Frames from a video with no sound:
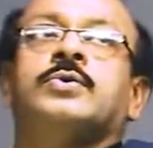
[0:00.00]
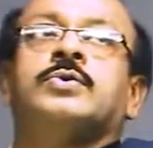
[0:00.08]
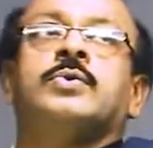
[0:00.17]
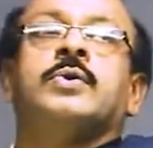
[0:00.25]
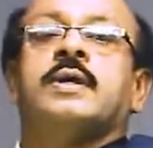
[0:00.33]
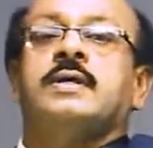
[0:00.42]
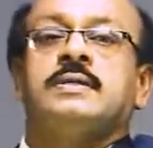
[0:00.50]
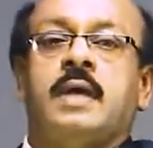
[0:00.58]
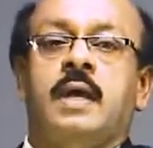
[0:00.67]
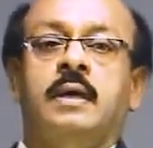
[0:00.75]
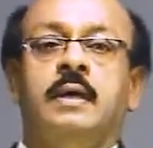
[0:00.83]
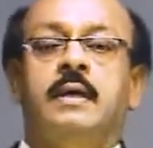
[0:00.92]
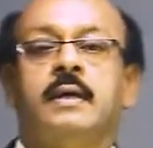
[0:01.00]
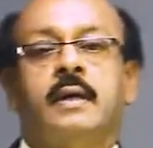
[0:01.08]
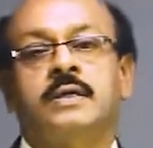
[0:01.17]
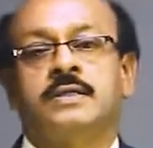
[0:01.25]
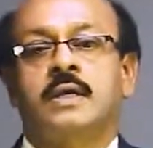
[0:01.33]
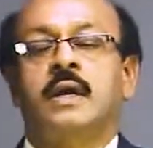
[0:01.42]
2 is an
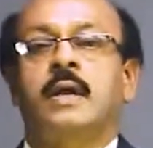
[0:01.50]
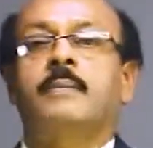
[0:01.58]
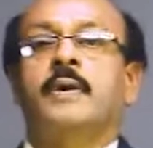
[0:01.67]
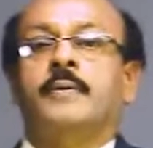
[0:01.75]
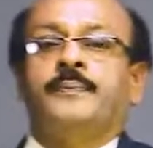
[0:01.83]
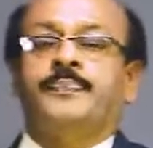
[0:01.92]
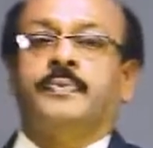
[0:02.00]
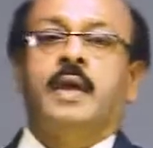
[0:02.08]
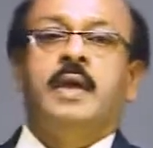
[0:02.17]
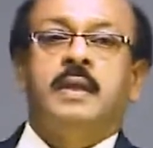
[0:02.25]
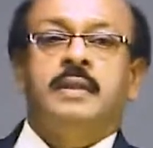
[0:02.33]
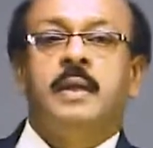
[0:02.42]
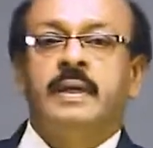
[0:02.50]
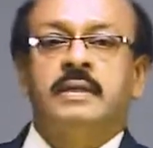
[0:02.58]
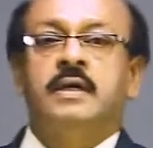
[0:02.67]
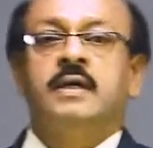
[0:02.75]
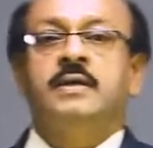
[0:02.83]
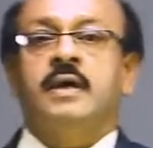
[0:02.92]
irrational number. The
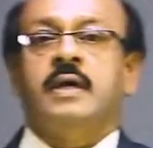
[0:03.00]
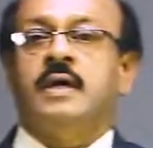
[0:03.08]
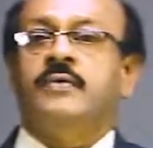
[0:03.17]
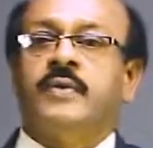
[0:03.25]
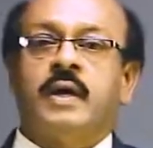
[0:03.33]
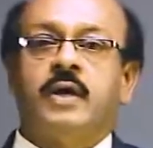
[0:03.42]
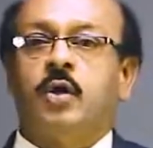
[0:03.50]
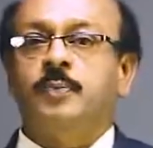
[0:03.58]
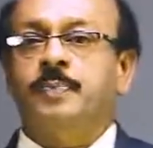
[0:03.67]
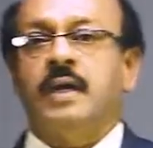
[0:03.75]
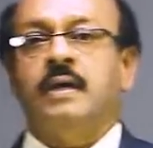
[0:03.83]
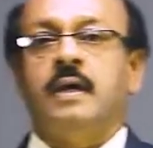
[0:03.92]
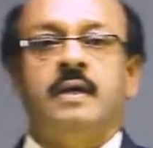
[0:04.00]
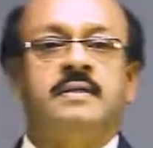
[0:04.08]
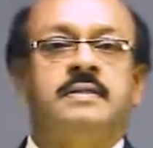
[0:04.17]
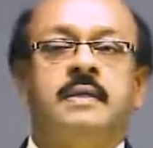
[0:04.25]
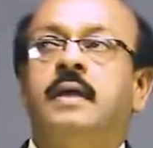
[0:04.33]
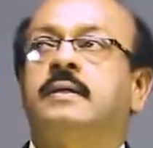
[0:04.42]
method here we are adopting
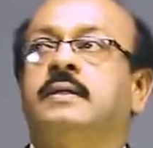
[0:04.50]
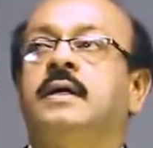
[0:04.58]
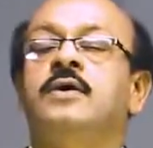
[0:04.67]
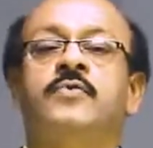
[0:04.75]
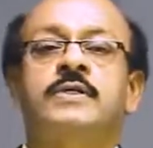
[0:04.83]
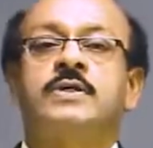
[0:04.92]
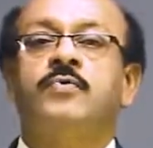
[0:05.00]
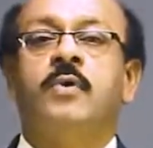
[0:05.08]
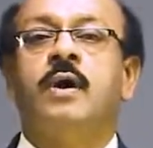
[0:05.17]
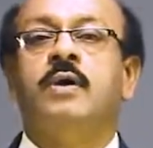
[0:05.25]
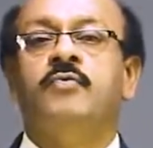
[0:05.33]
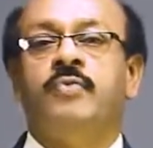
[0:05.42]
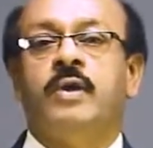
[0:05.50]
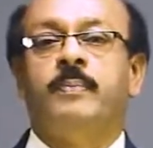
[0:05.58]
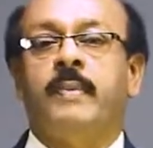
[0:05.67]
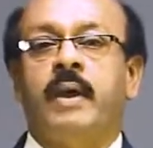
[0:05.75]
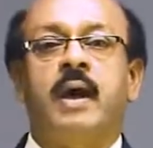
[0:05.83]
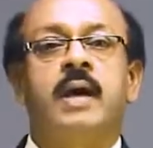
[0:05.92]
is that first of all we
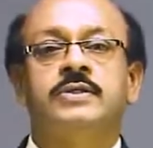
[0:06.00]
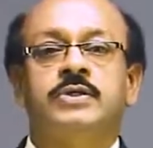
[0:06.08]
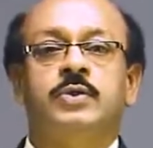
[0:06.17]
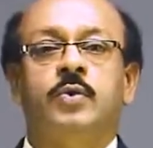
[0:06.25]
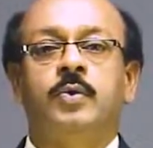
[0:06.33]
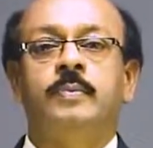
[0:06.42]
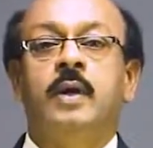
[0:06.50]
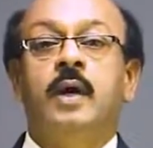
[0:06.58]
may assume